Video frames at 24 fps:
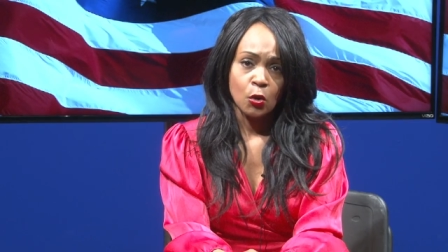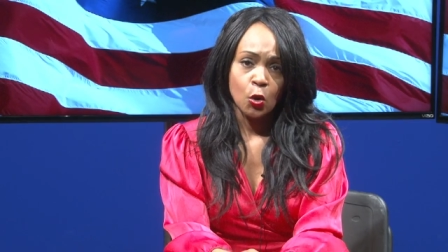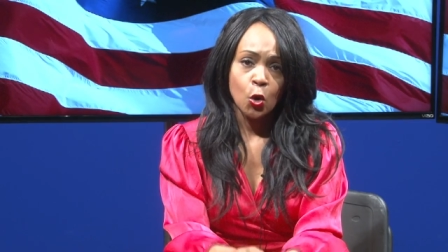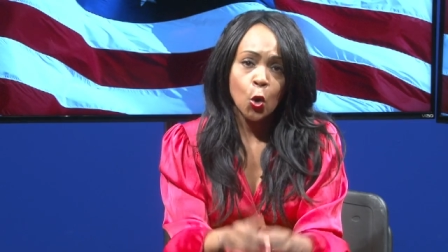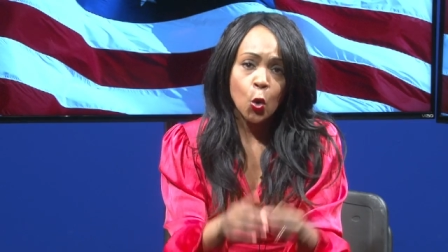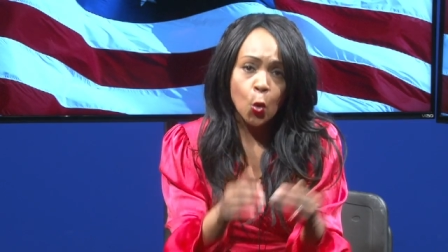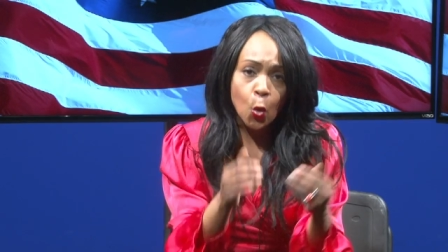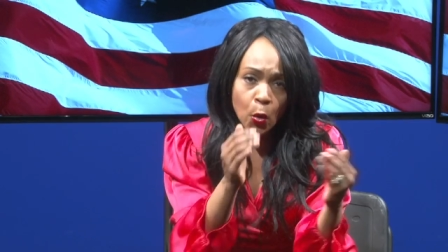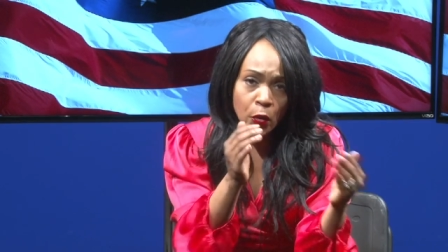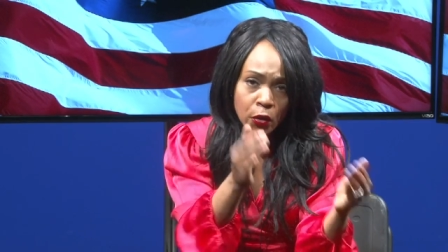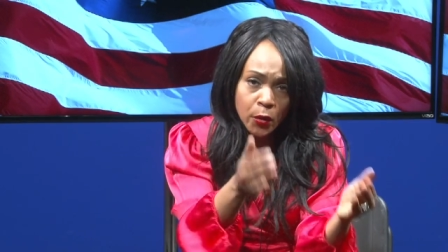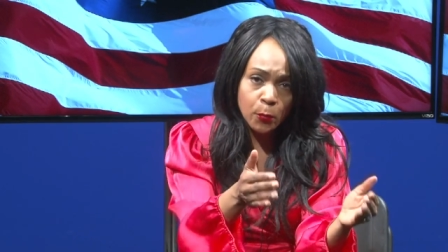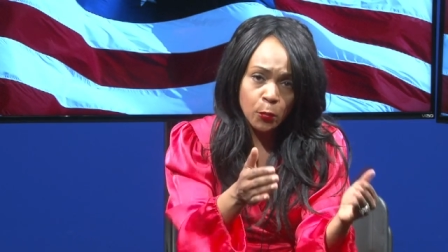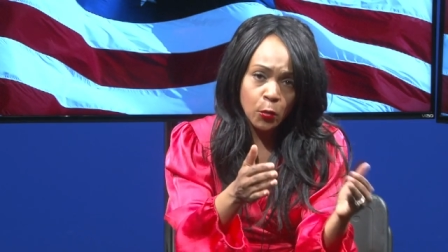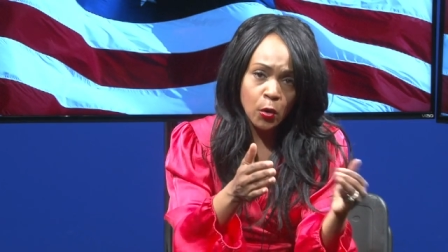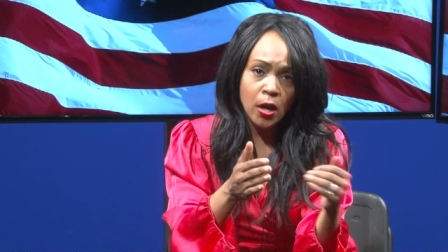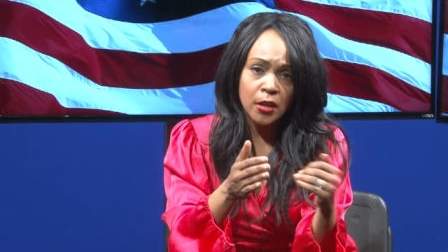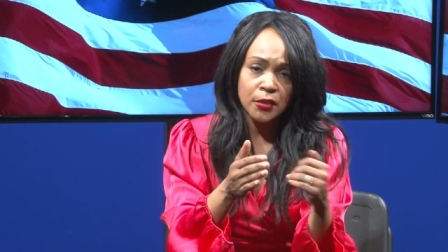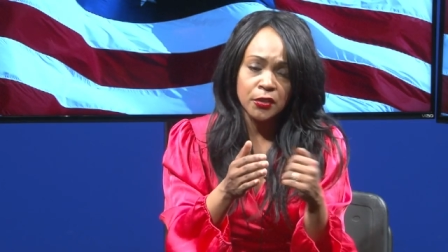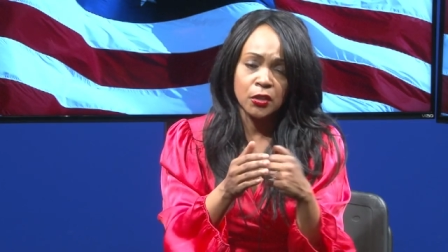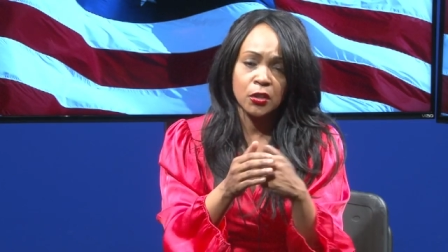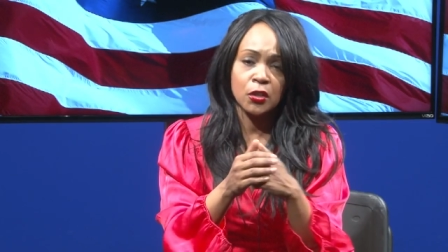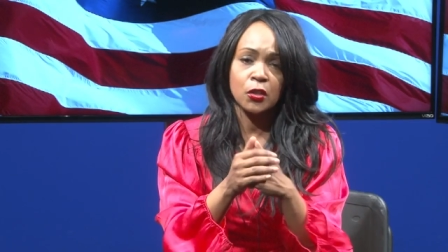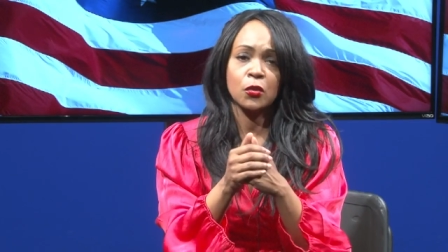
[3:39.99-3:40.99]
who are the
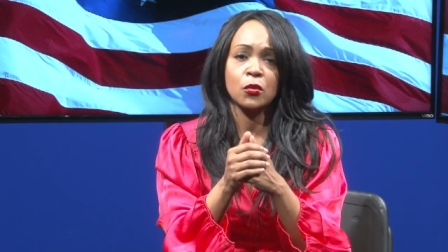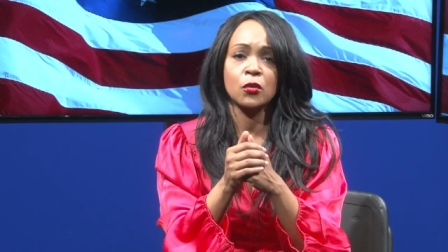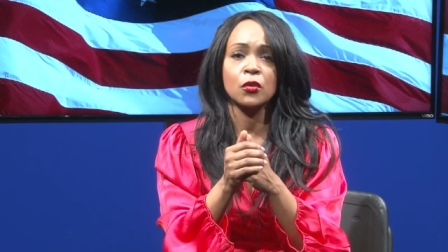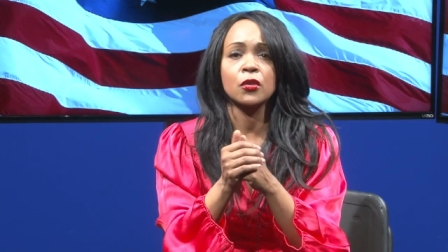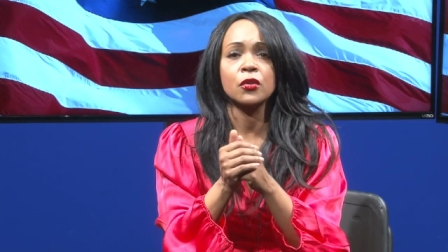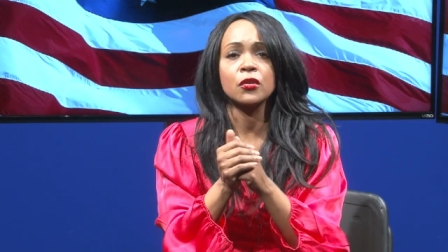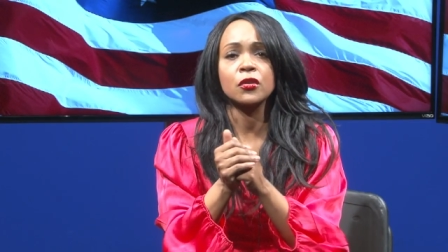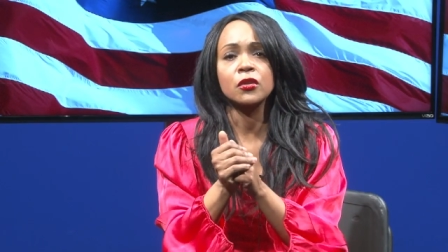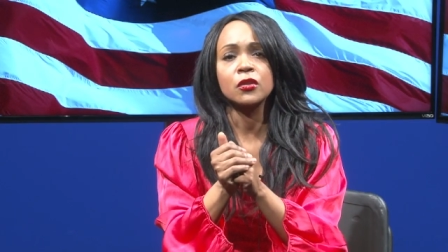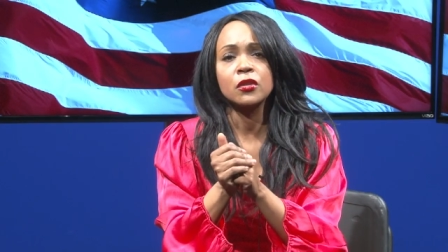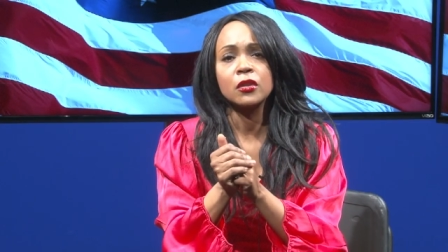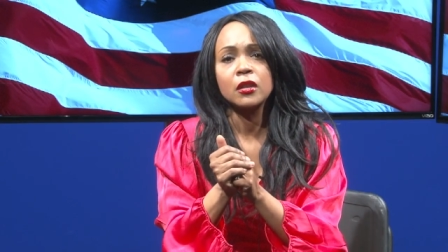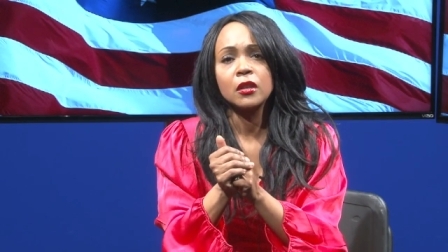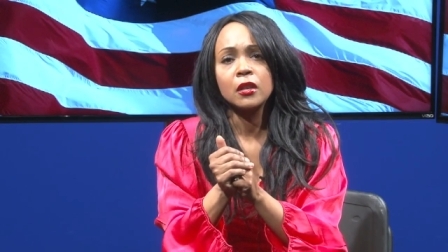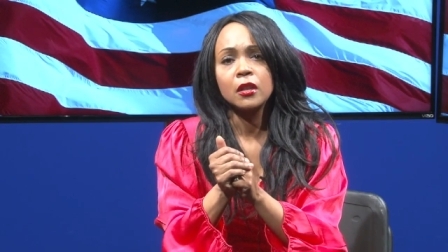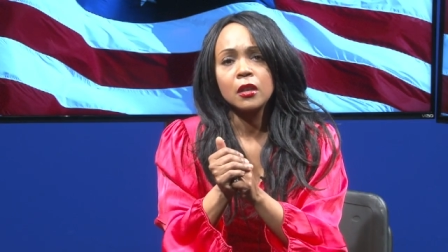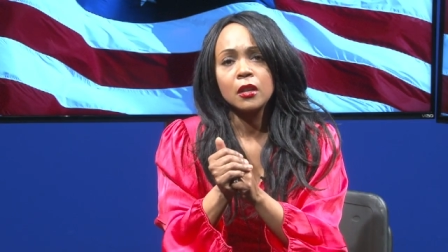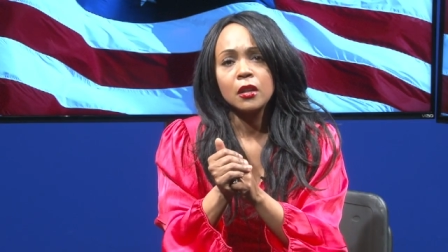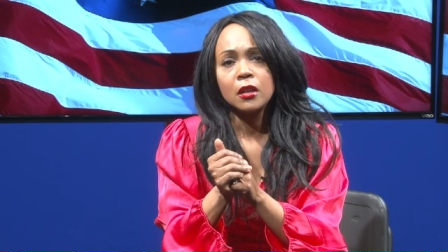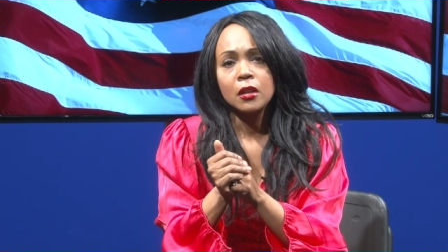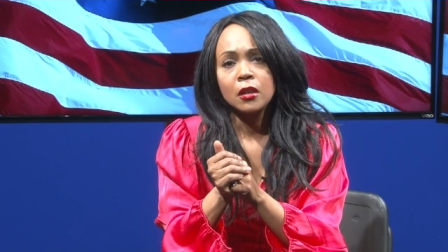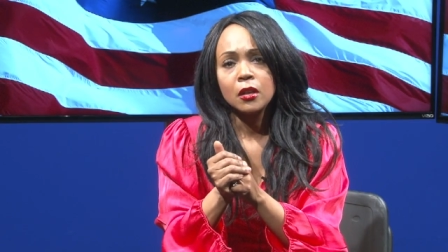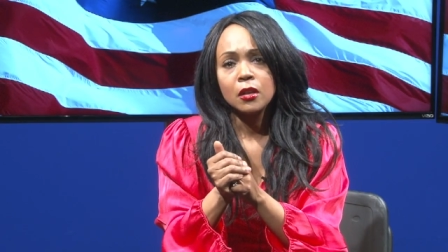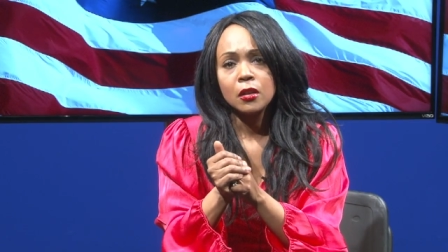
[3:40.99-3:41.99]
prosecutors,
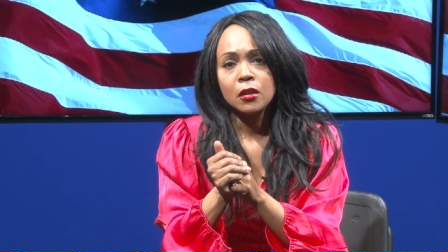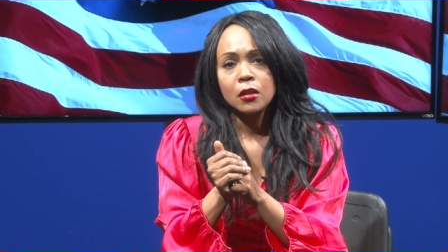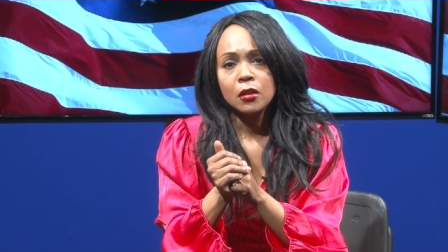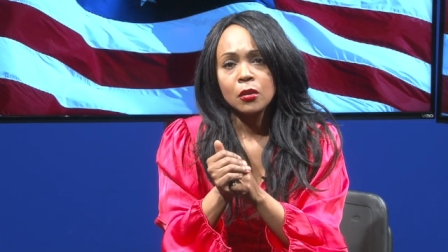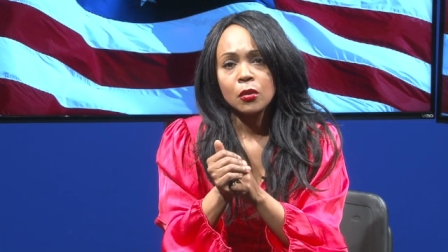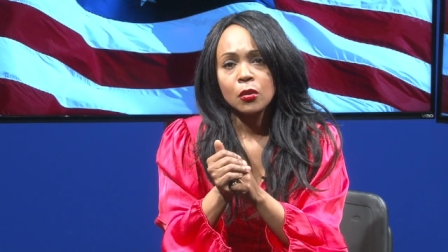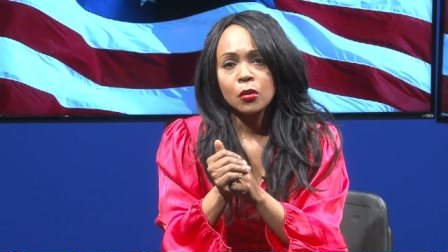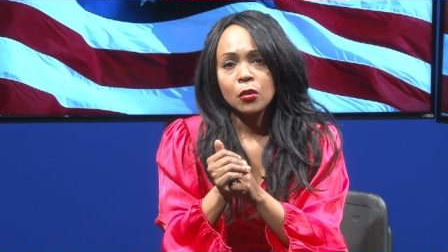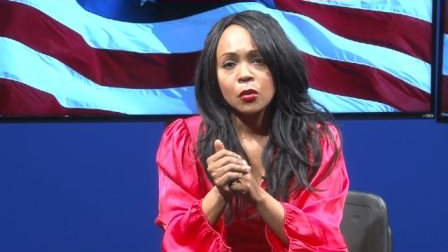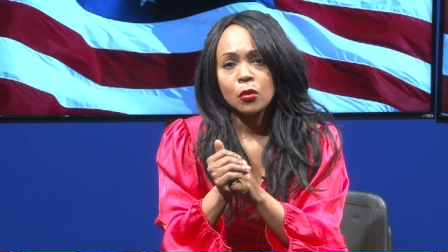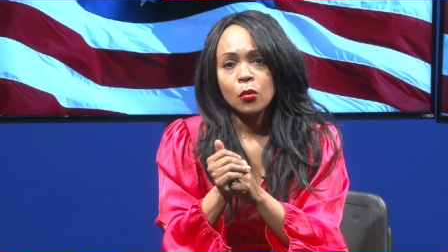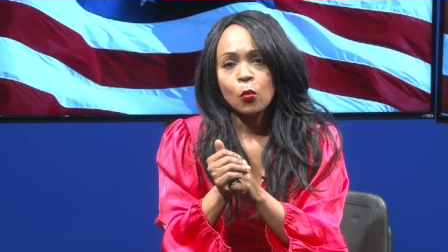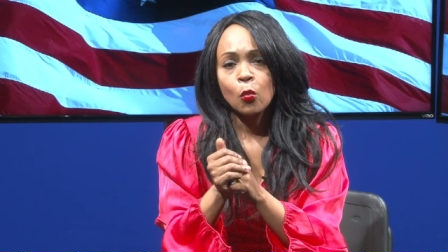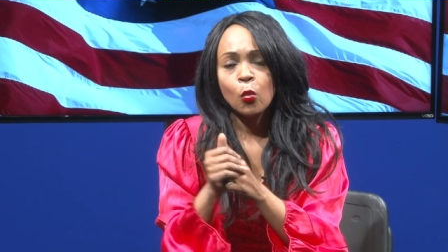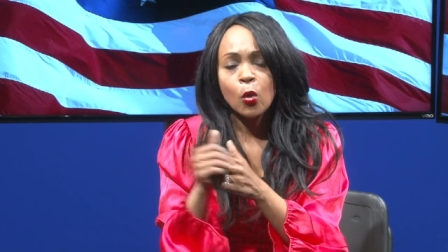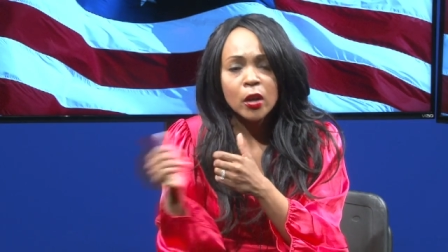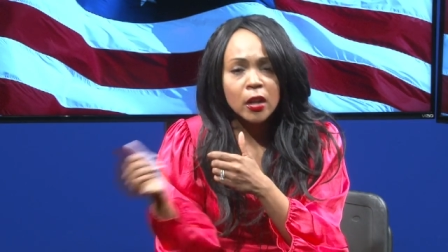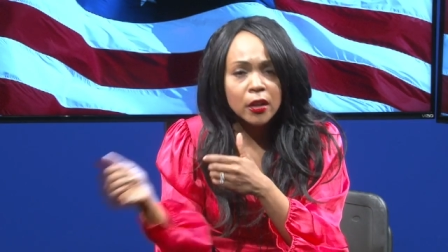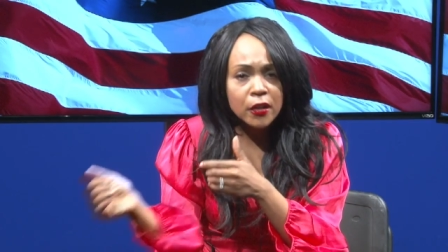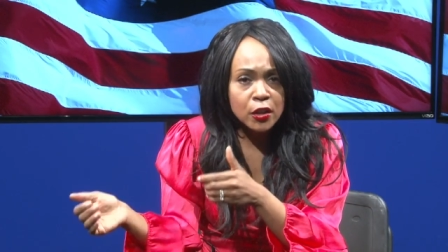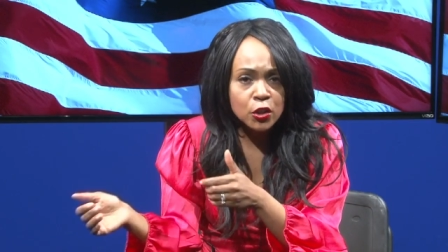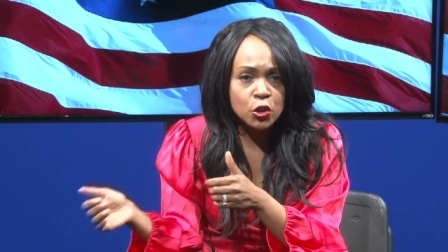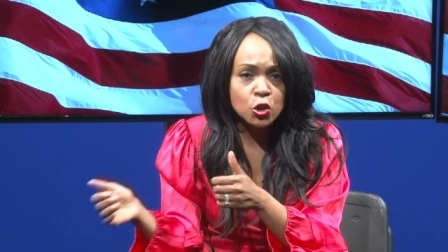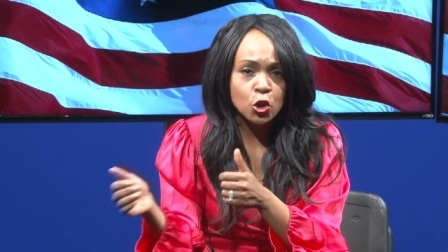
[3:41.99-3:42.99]
what
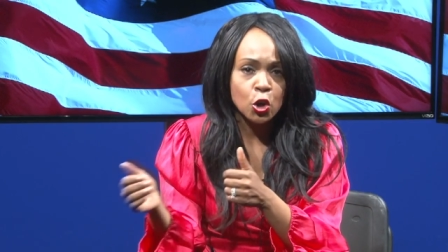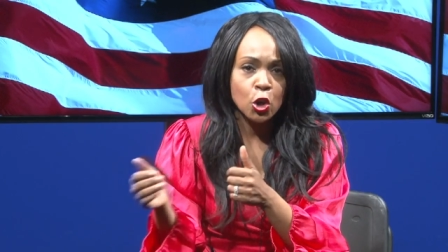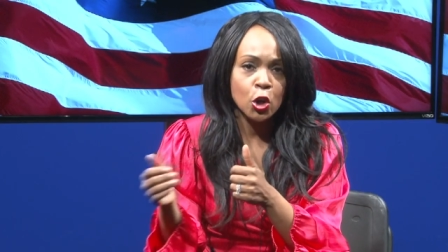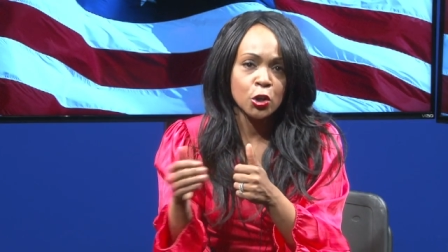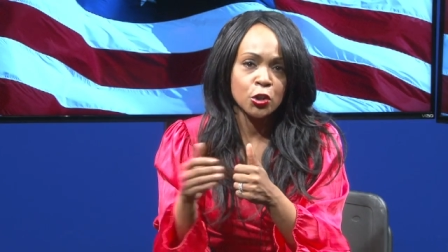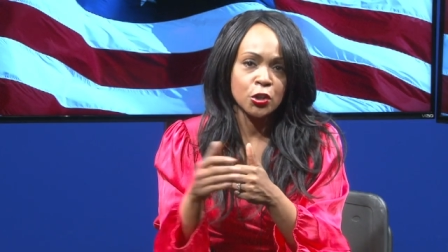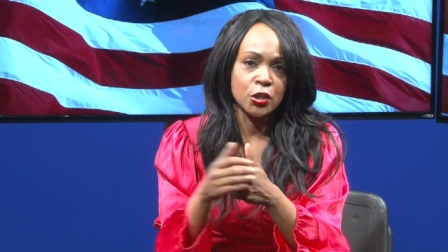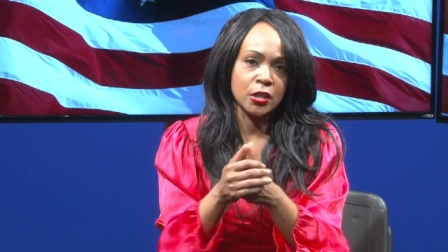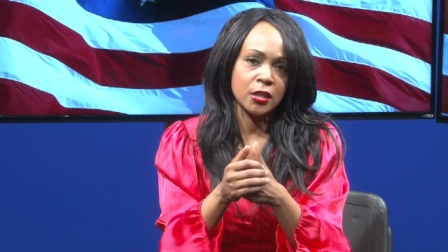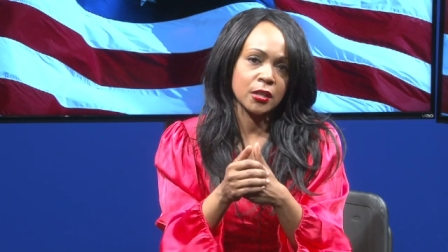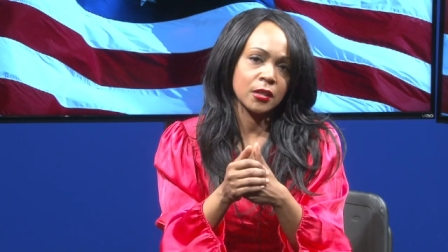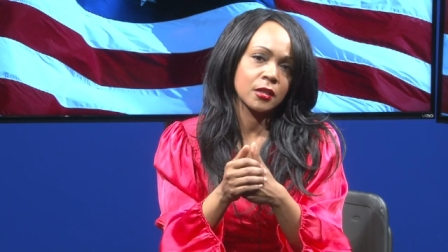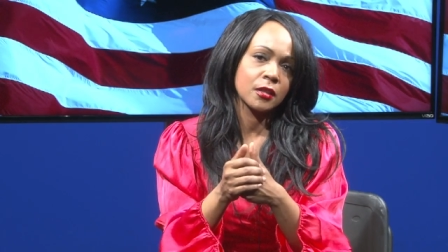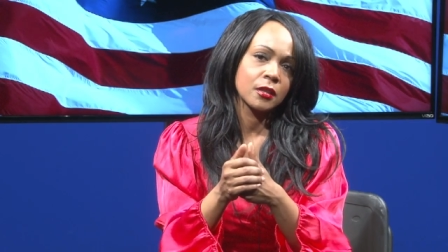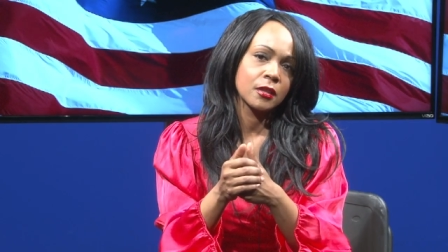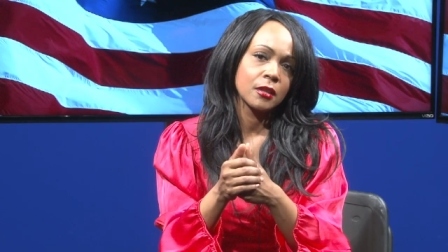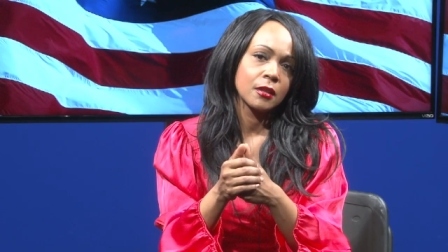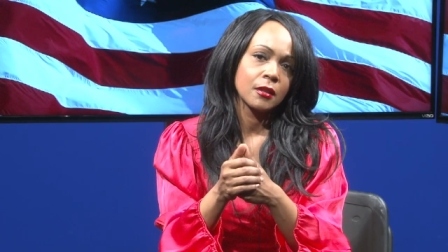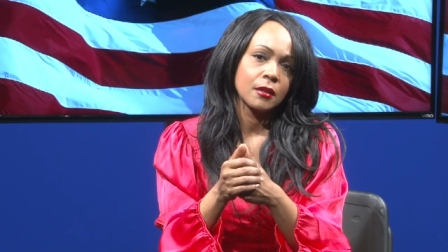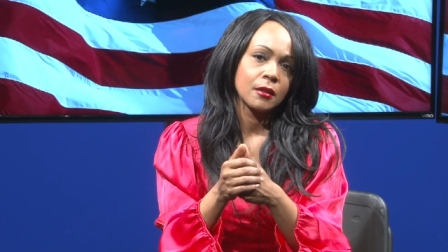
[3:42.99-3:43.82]
are the charges,